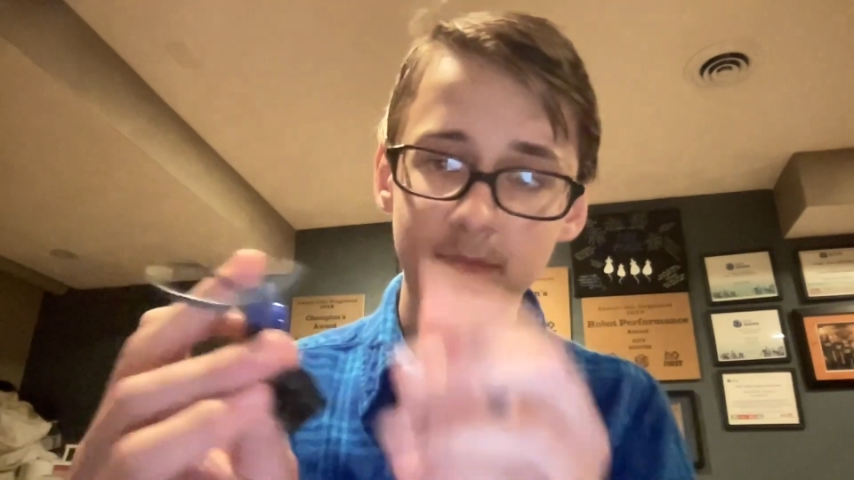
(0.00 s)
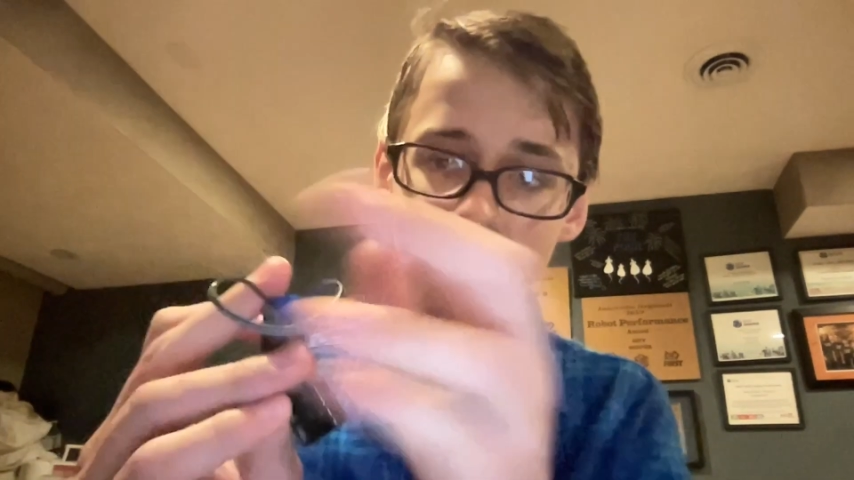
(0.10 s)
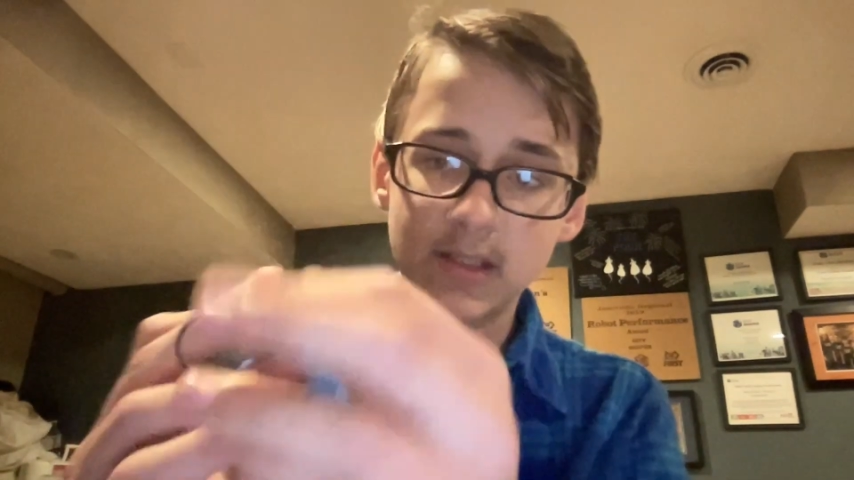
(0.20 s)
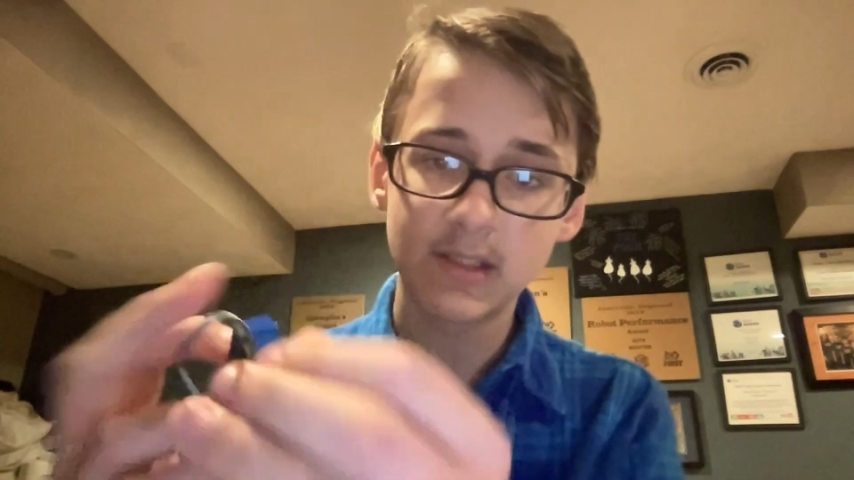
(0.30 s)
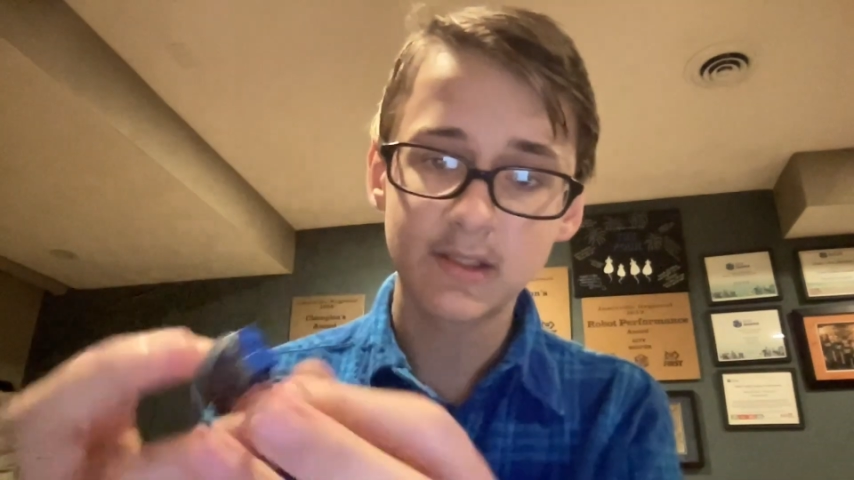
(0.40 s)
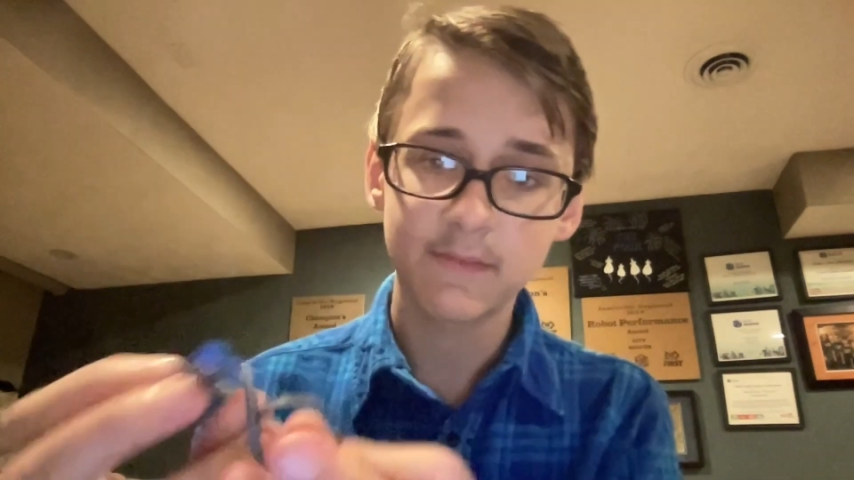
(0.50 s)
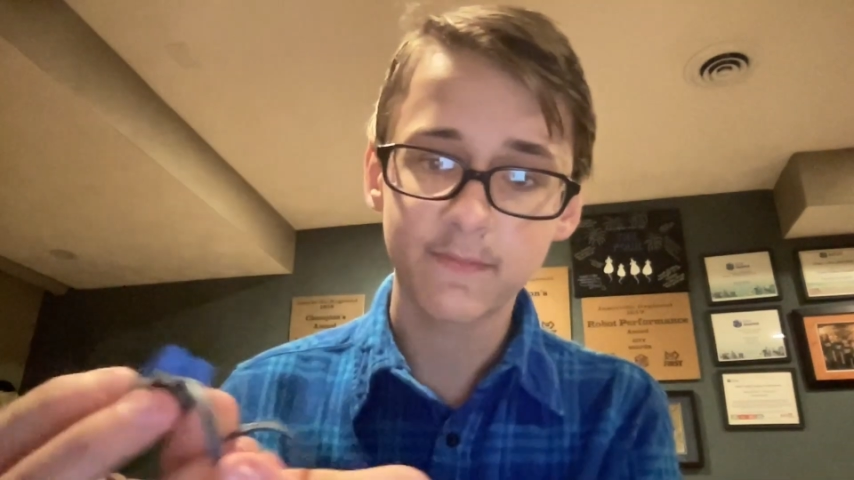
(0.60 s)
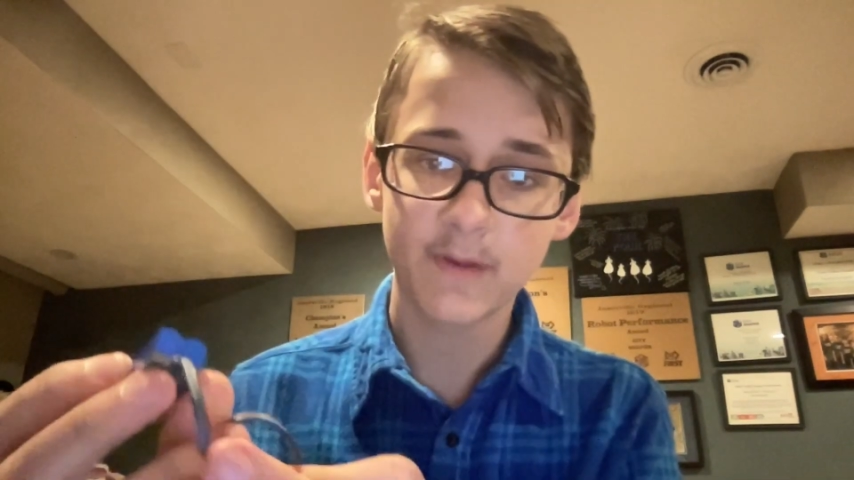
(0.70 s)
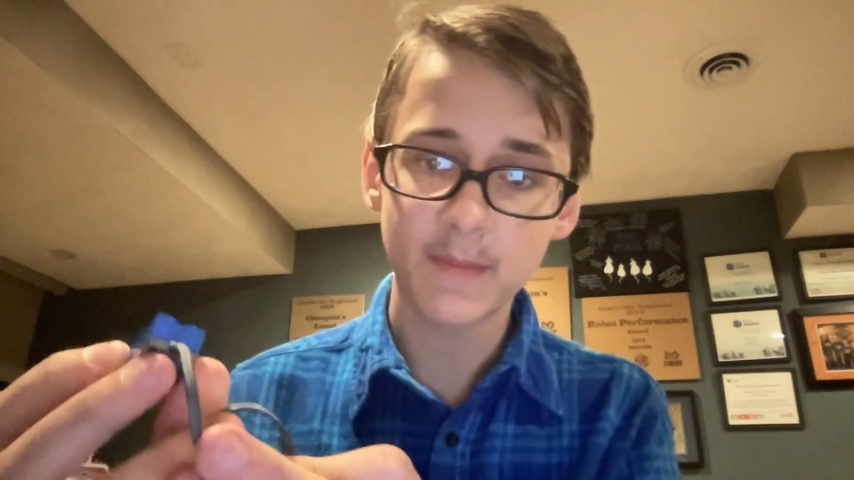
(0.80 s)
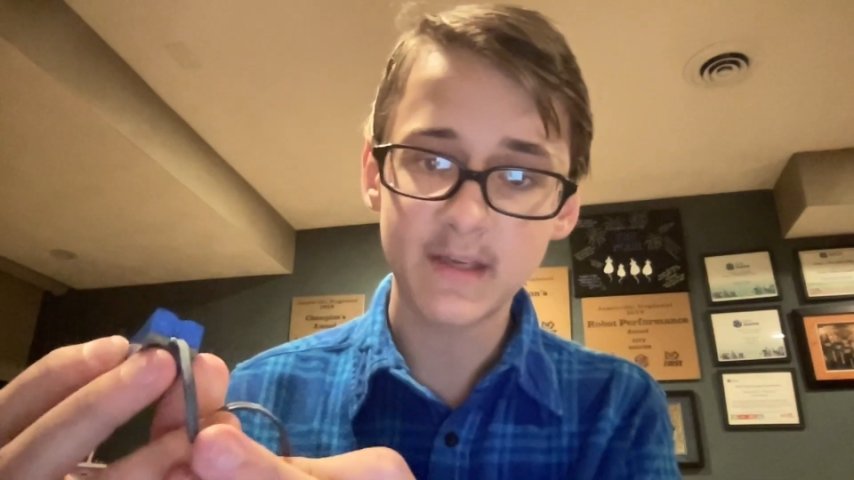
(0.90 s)
this is
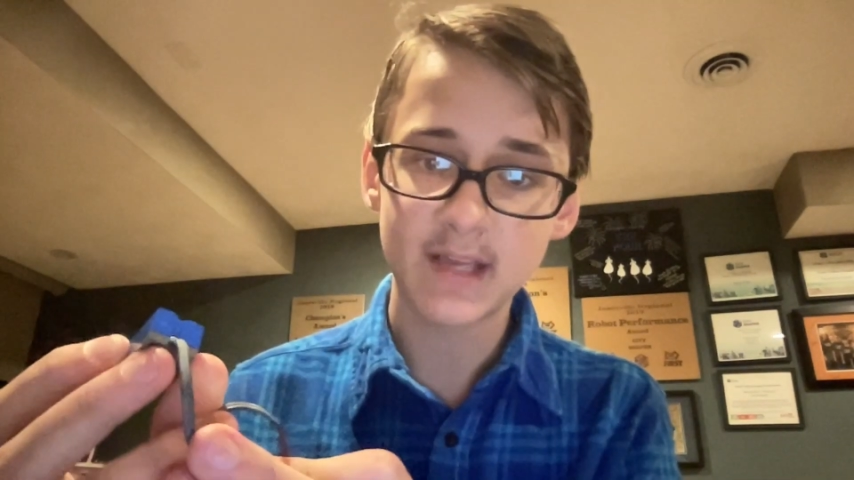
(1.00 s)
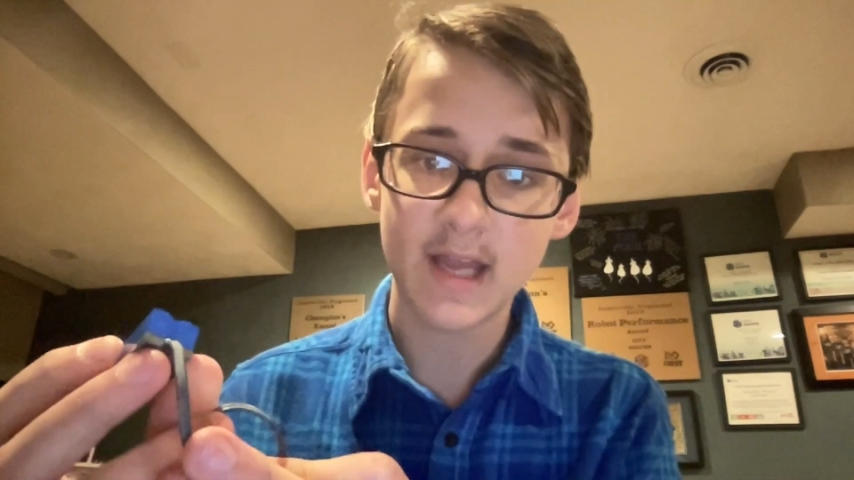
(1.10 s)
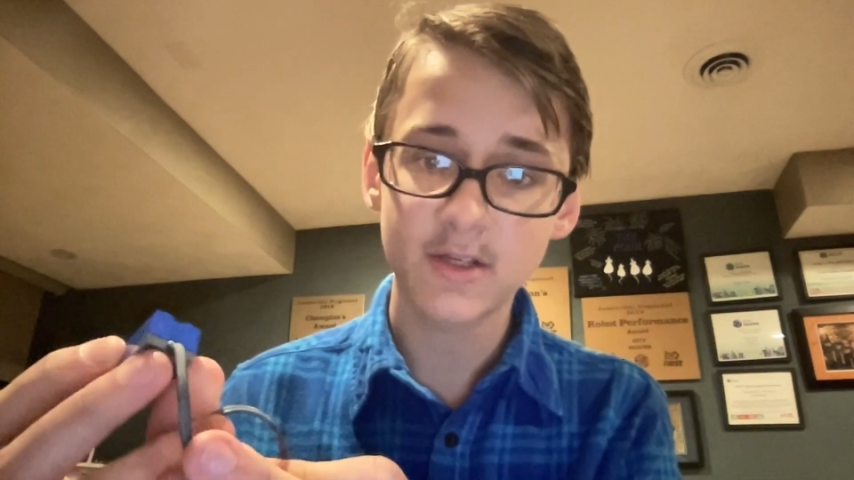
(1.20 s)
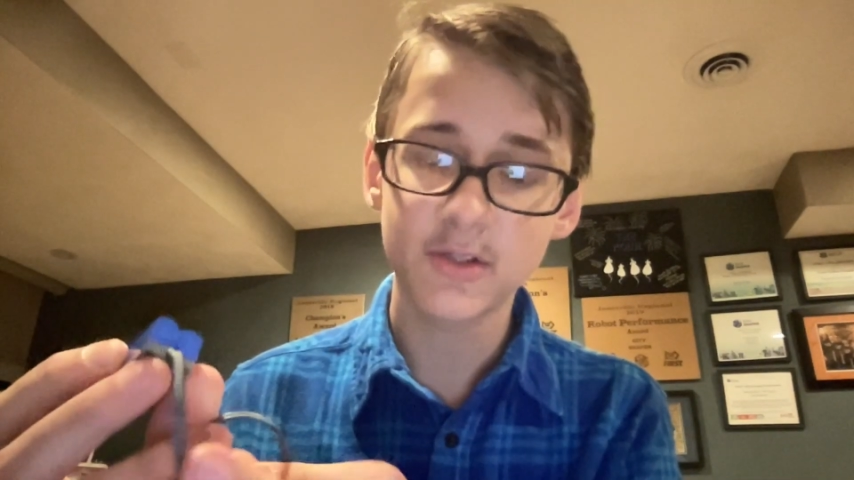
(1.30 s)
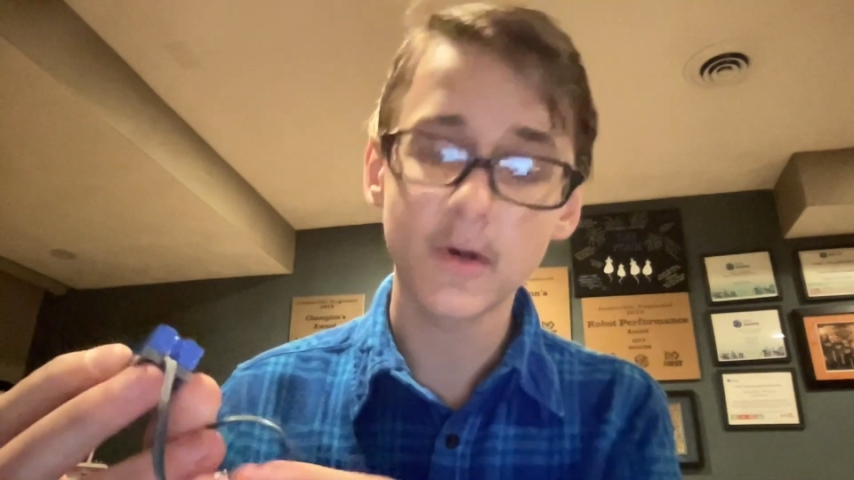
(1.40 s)
firmly attached,